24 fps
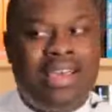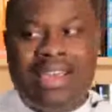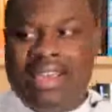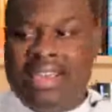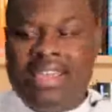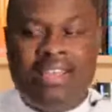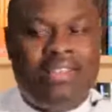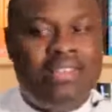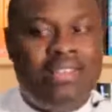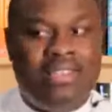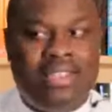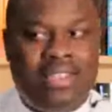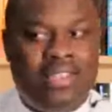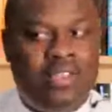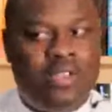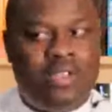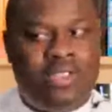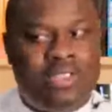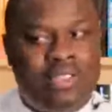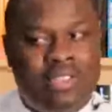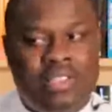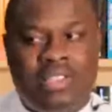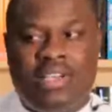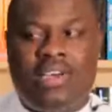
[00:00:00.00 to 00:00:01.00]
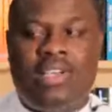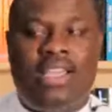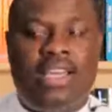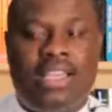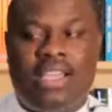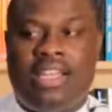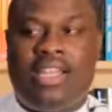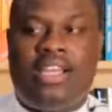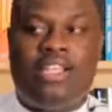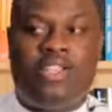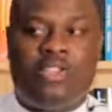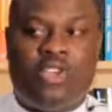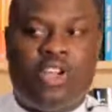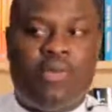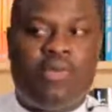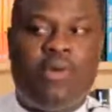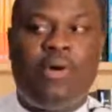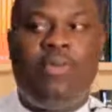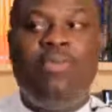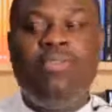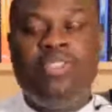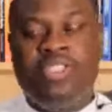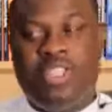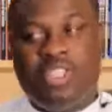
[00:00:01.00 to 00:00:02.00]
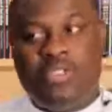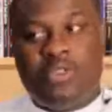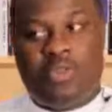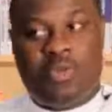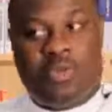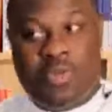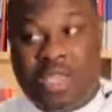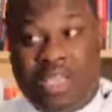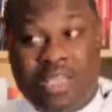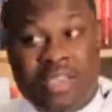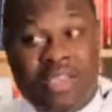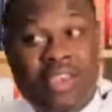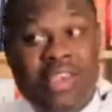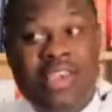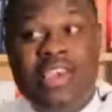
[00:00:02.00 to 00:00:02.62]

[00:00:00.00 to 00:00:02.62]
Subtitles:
Nelson doesn't sound like a Nigerian publisher to me.